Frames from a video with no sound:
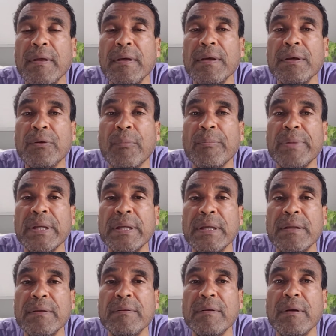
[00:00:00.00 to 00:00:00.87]
It'll
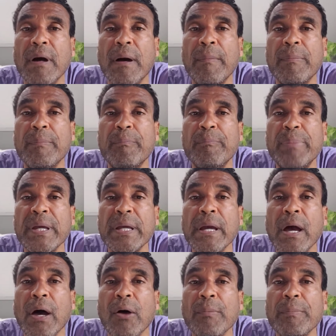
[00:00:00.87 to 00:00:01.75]
be a
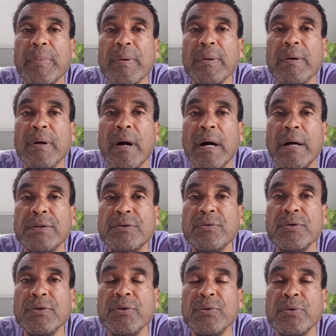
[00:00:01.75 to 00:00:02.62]
big help
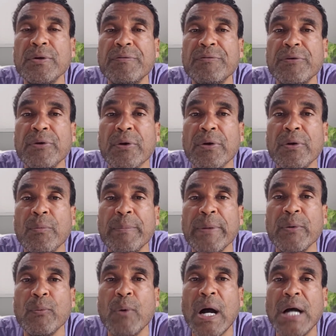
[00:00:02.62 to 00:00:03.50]
to you if you're going to
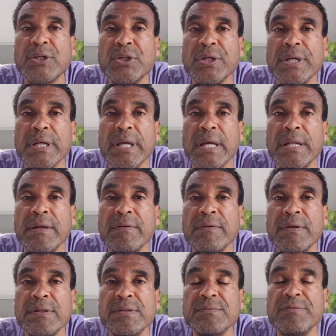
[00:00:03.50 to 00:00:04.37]
be watching any
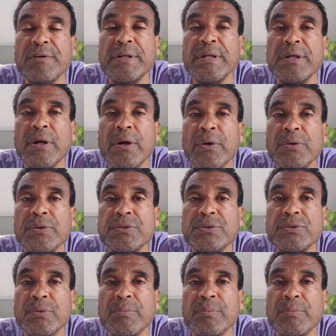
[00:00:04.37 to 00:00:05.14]
of these videos.